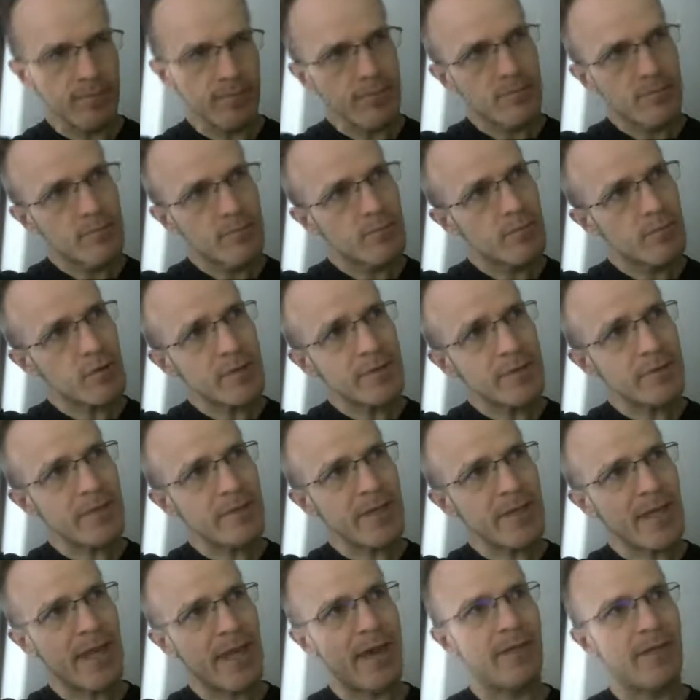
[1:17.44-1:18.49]
multiple
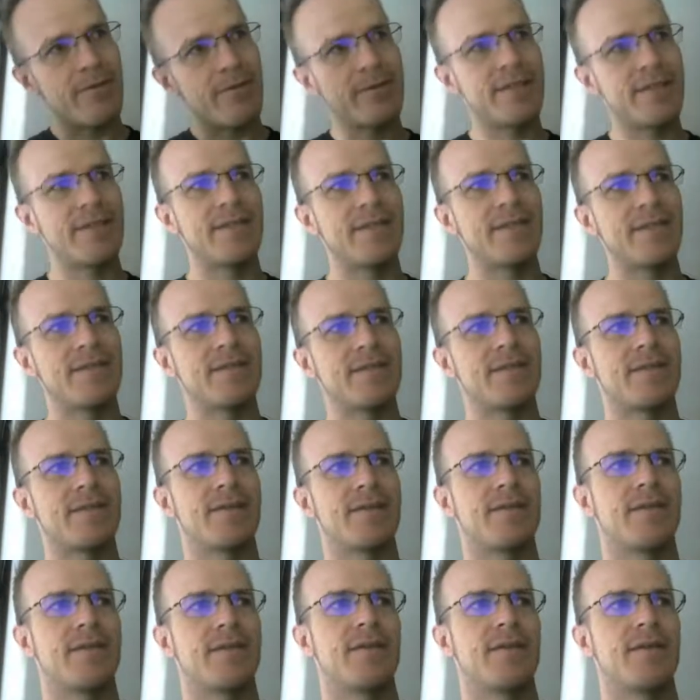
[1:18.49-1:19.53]
counties
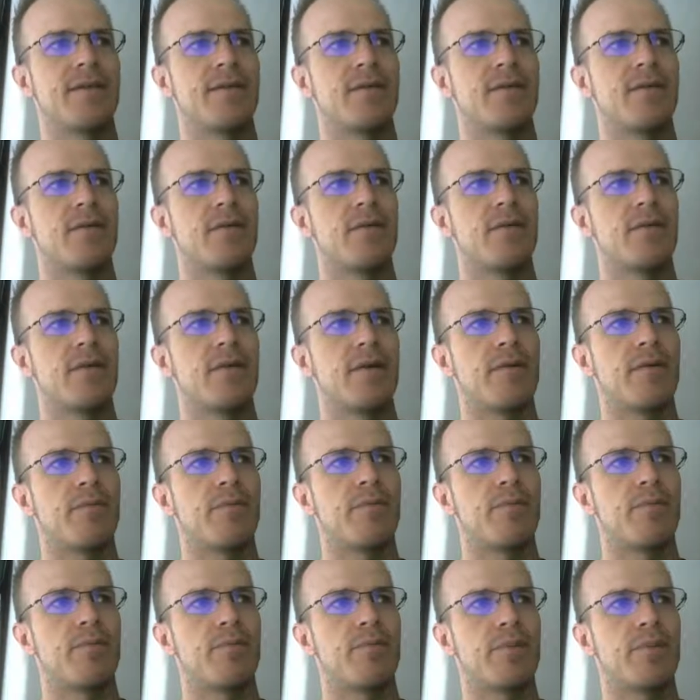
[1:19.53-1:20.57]

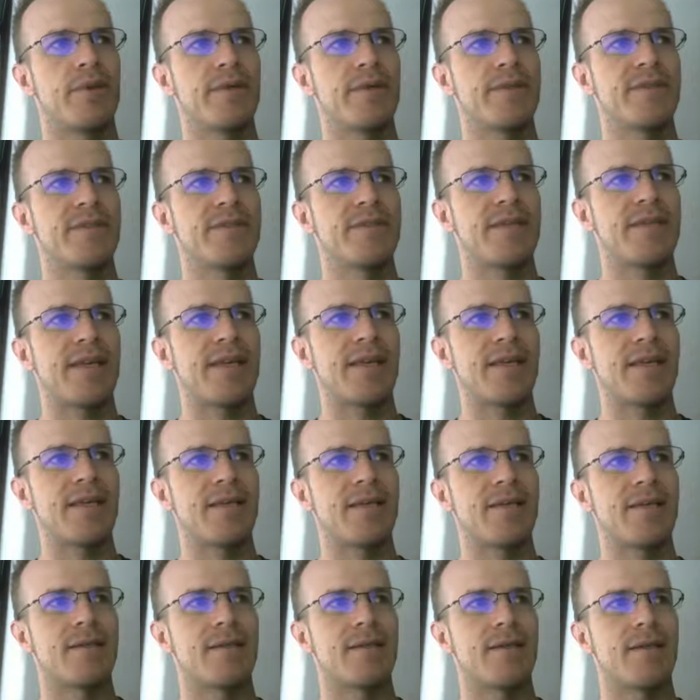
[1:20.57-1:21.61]
per
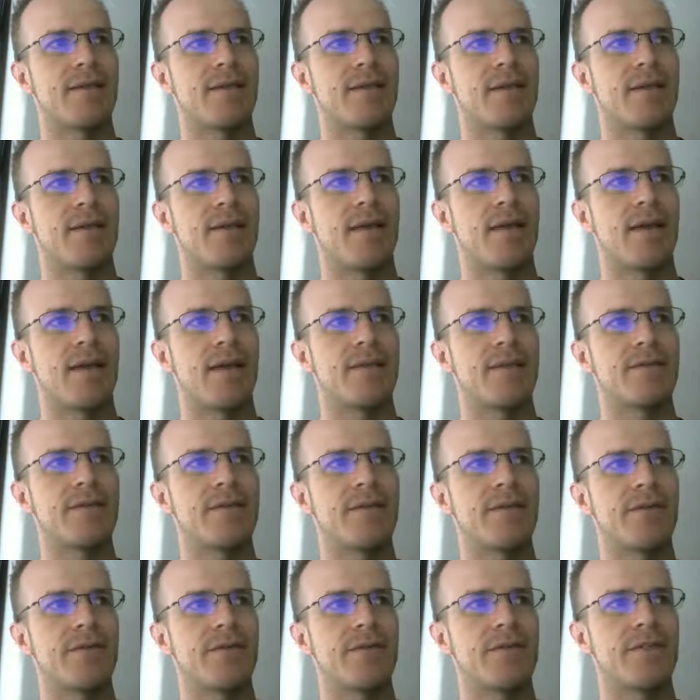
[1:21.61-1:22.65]
state, and
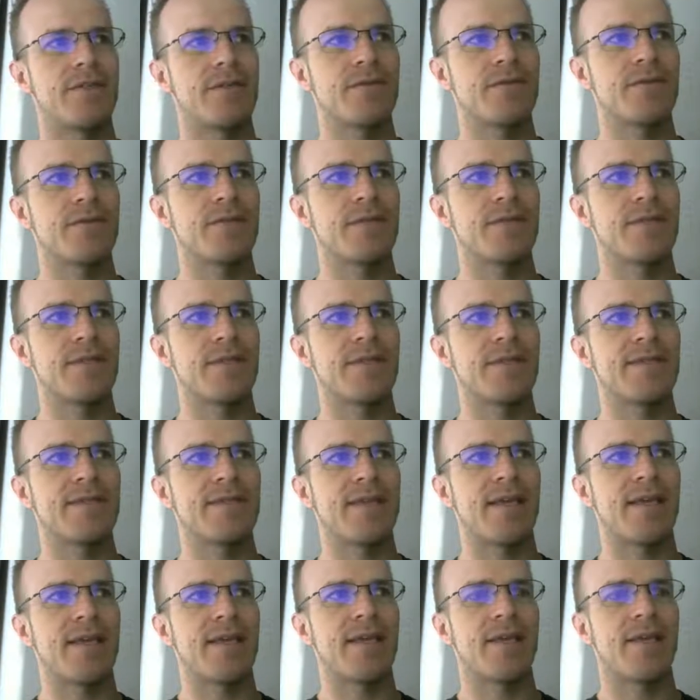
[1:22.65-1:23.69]
so it shows the
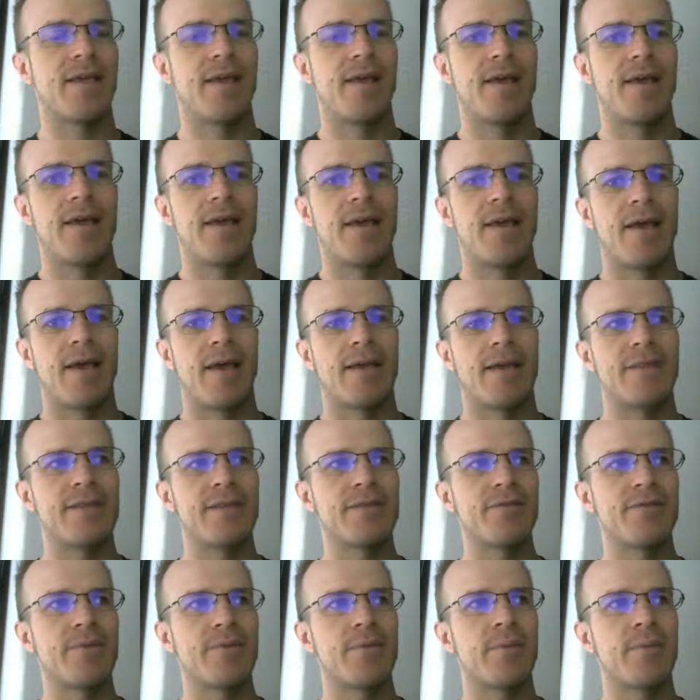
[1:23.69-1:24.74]
state. And
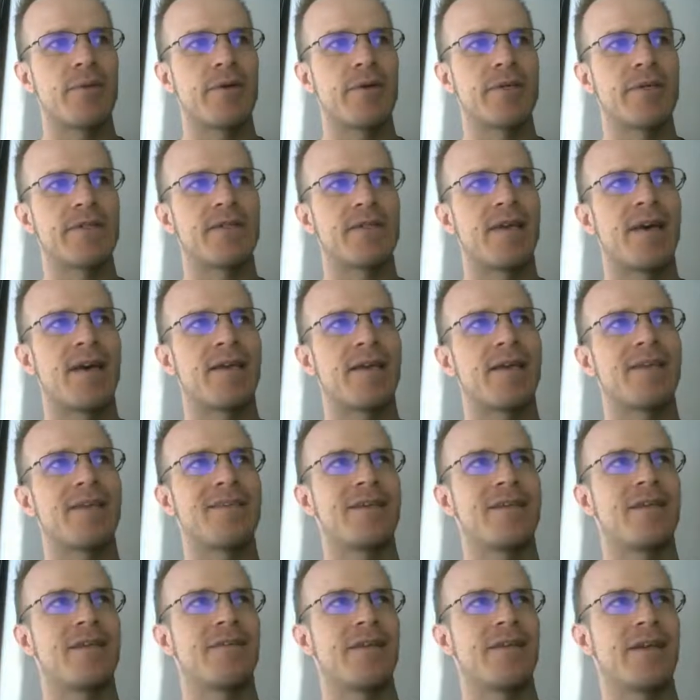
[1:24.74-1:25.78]
this report is not yet
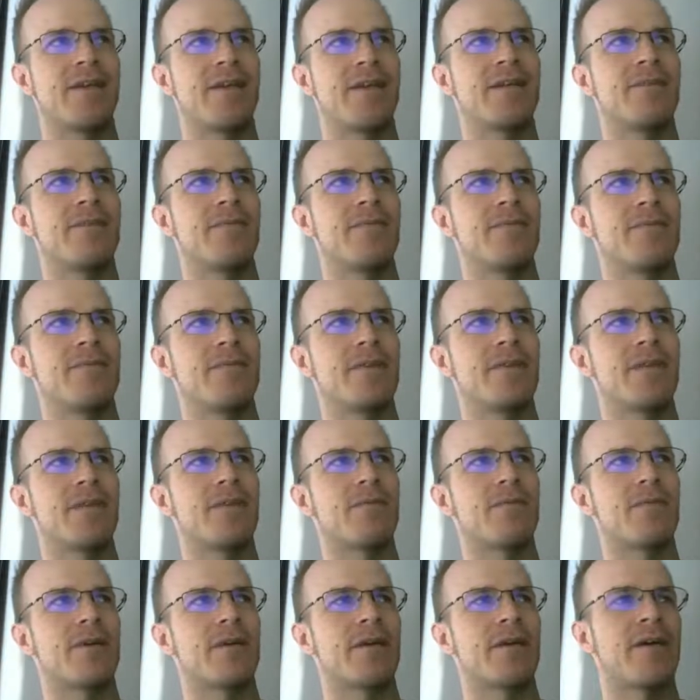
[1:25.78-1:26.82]
generated. We need to
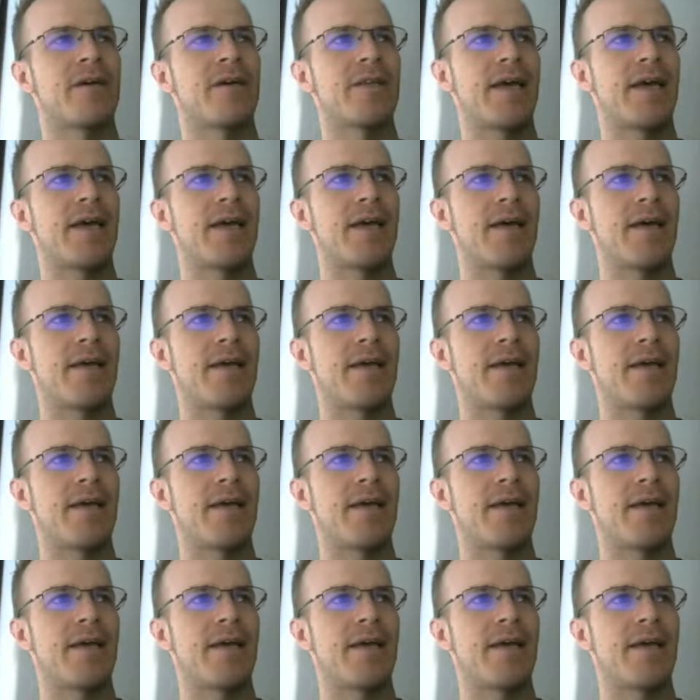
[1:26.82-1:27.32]
work on that.